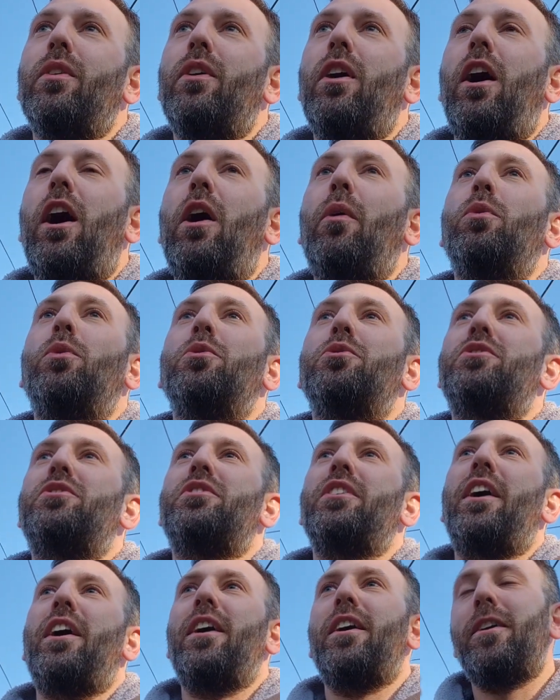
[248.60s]
I will
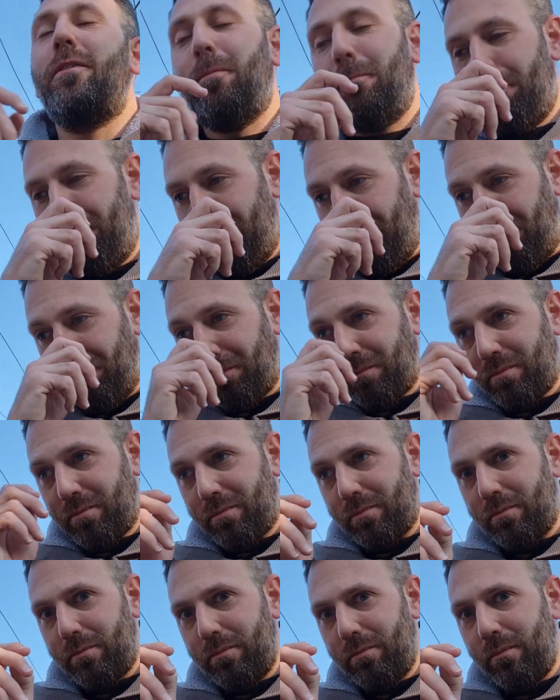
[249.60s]
say
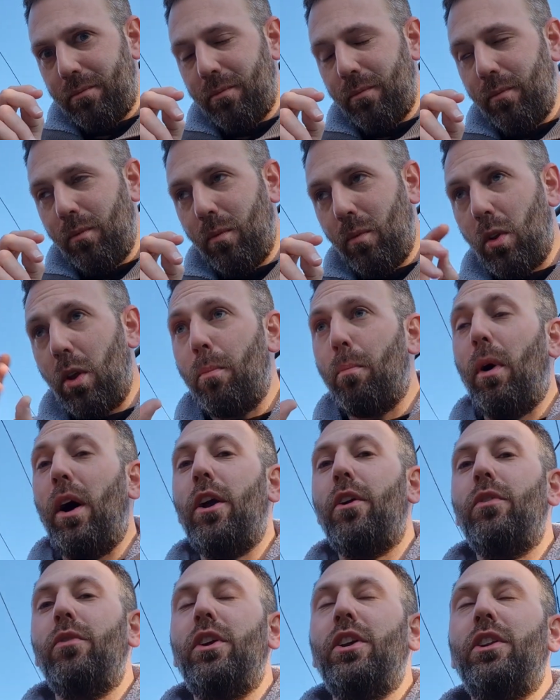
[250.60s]

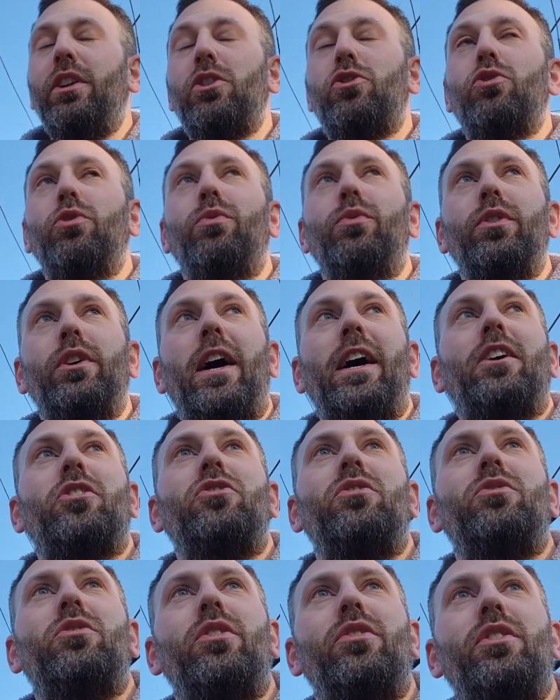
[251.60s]
my initial
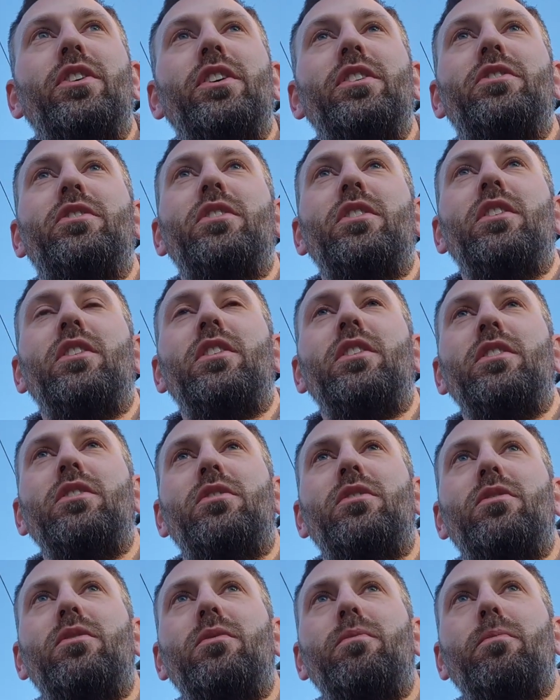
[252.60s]
reaction to this
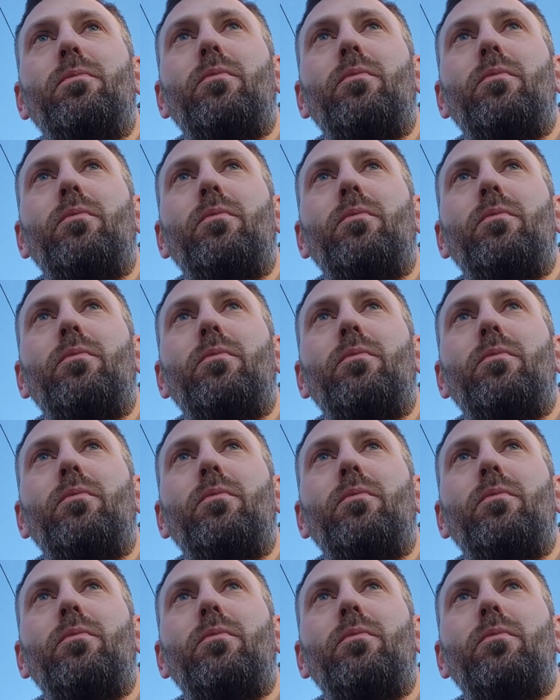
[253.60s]
is